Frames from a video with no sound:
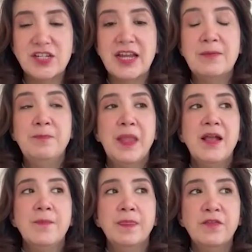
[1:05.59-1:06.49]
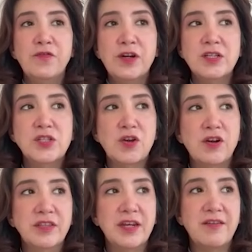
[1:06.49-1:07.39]
And the first
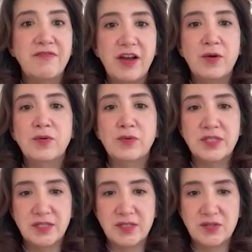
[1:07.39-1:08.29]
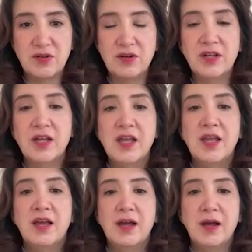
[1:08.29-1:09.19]
song that I found was this song,
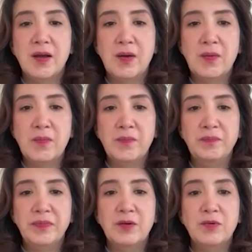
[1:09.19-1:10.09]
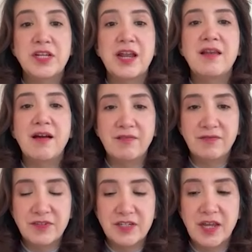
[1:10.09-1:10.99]
which I
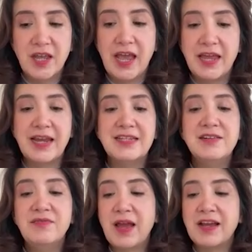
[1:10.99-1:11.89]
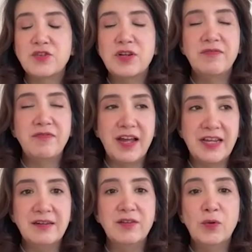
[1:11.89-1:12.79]
loved. And I didn't actually
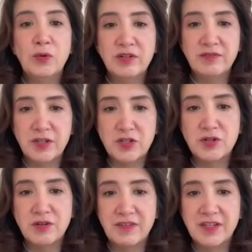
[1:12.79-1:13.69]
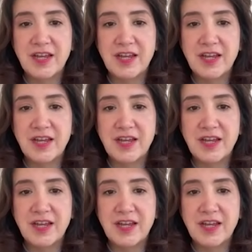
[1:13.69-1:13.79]
find the older version of it.